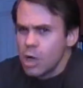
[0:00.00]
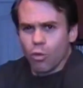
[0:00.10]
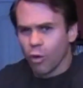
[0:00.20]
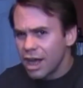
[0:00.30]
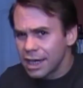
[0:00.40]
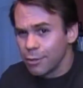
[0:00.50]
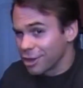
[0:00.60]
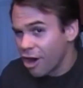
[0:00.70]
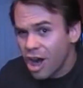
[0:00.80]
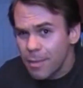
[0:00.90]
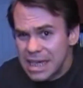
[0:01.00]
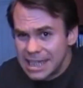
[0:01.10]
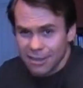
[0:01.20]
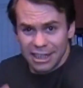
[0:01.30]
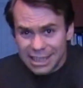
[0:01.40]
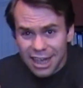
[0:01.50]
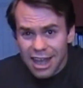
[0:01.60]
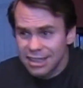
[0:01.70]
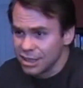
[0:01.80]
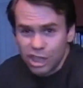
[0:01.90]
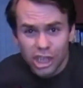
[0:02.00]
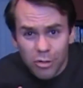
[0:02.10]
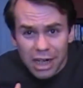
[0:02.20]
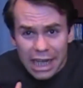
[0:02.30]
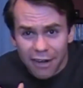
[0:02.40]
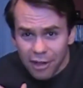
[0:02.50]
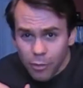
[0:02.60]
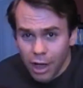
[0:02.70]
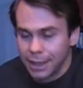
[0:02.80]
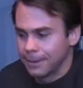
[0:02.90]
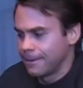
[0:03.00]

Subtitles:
running with army gear and guns and shooting everyone.